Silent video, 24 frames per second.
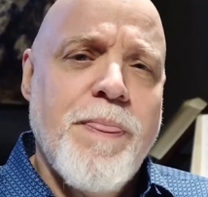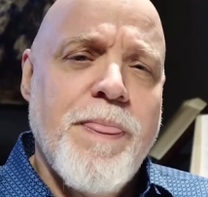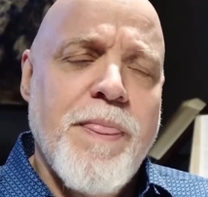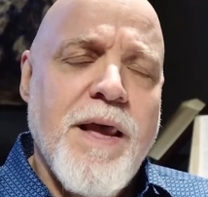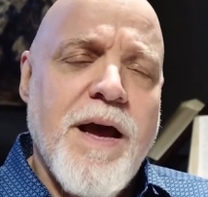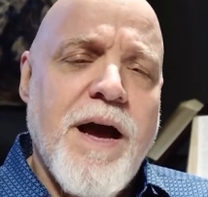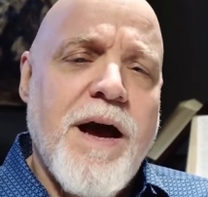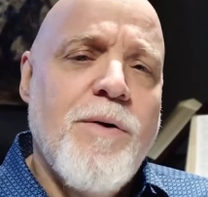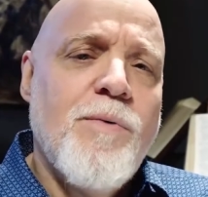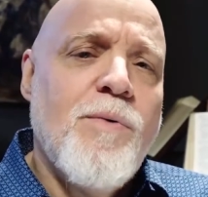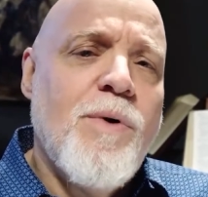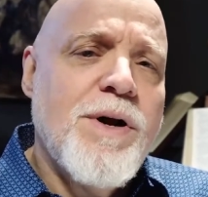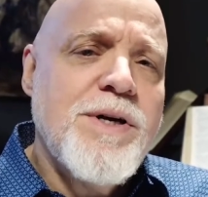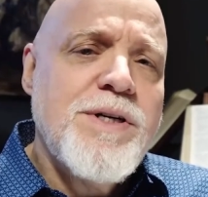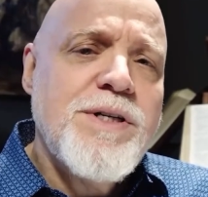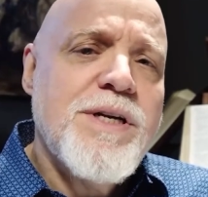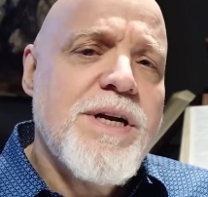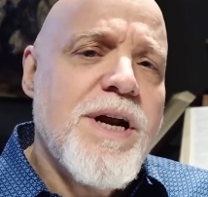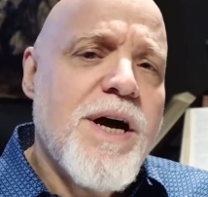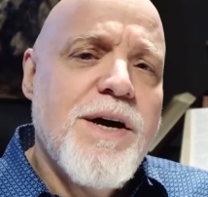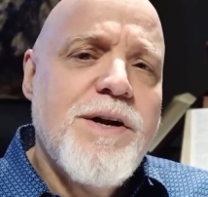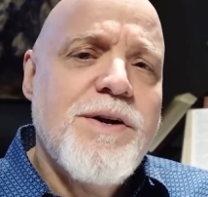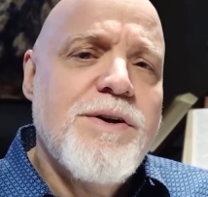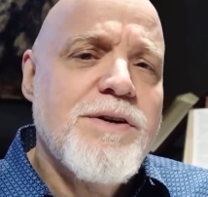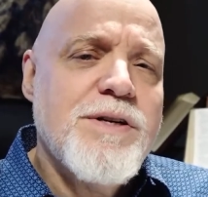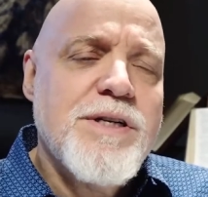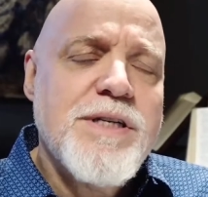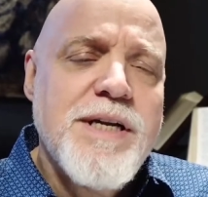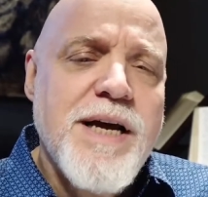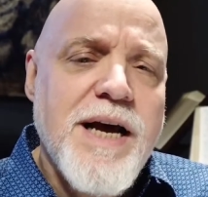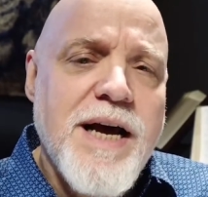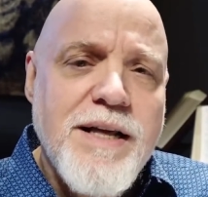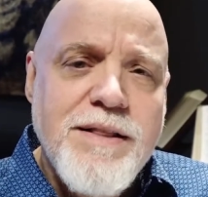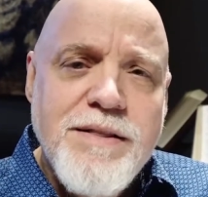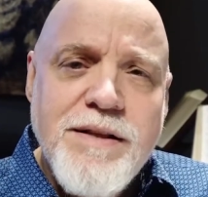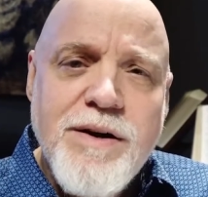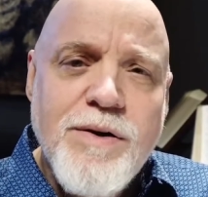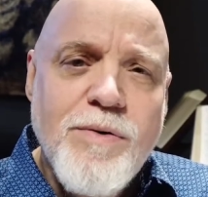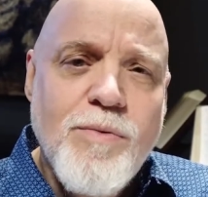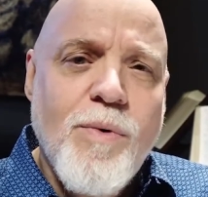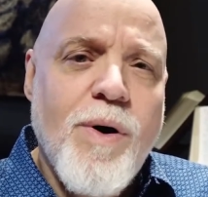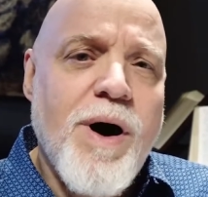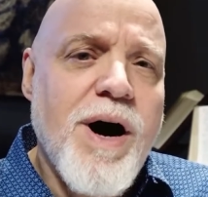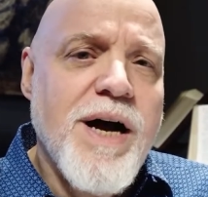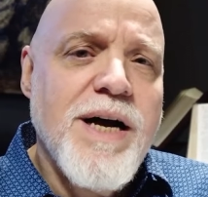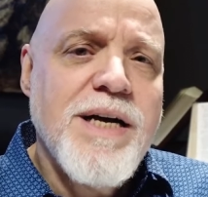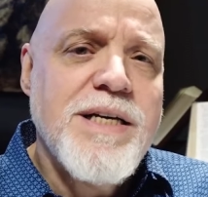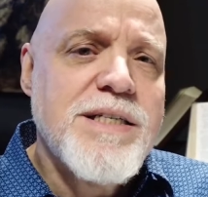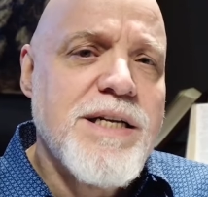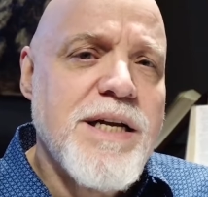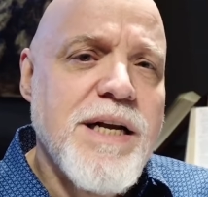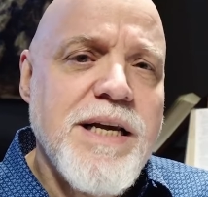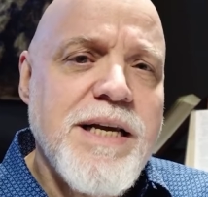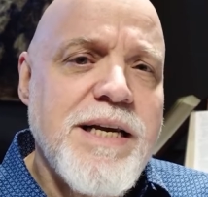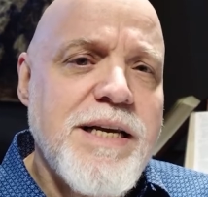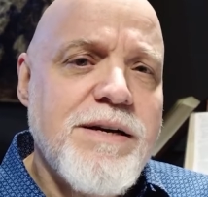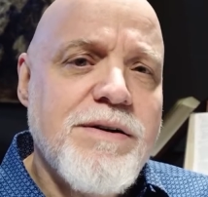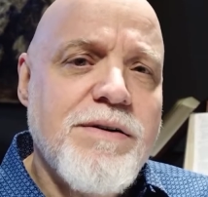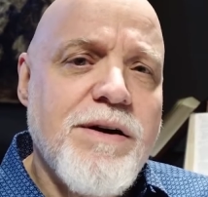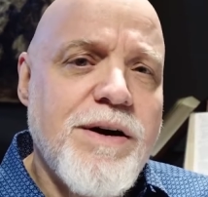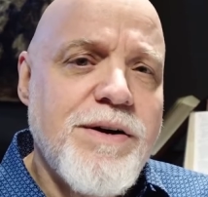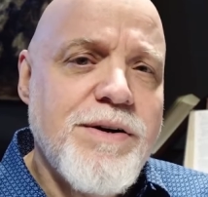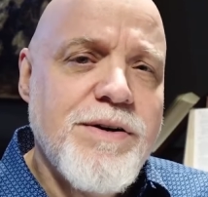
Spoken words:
I want you to understand that a wise leader